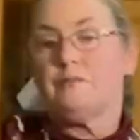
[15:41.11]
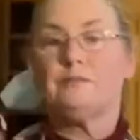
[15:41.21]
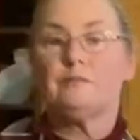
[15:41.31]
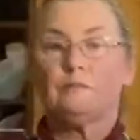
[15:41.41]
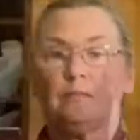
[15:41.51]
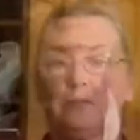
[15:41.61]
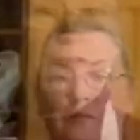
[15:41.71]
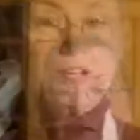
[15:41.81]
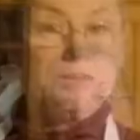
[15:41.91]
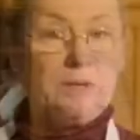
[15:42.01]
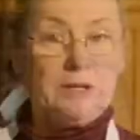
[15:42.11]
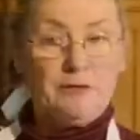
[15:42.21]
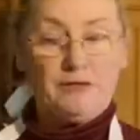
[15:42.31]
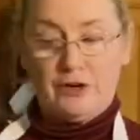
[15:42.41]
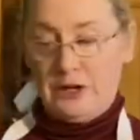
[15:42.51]
Meatloaf has been in
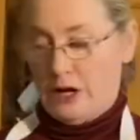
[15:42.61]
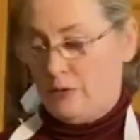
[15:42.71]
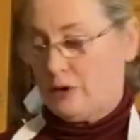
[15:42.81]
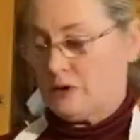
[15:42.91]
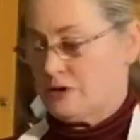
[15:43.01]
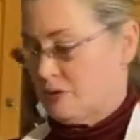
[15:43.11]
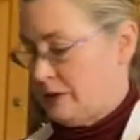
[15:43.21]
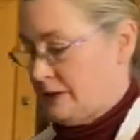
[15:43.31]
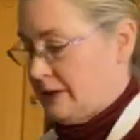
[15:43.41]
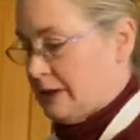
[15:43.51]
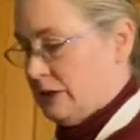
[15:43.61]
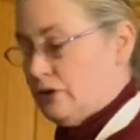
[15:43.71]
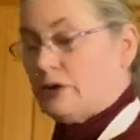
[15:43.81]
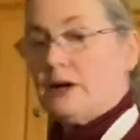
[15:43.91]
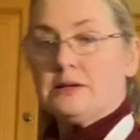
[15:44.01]
for an hour, so we'll take a
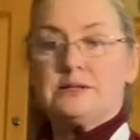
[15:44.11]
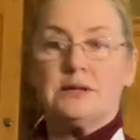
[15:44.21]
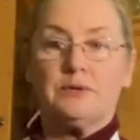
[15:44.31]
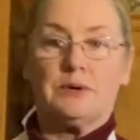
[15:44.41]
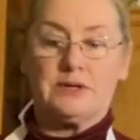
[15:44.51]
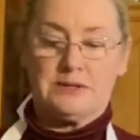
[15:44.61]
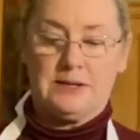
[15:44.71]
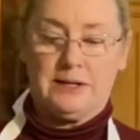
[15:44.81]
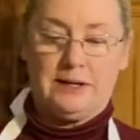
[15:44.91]
look and see what it's like.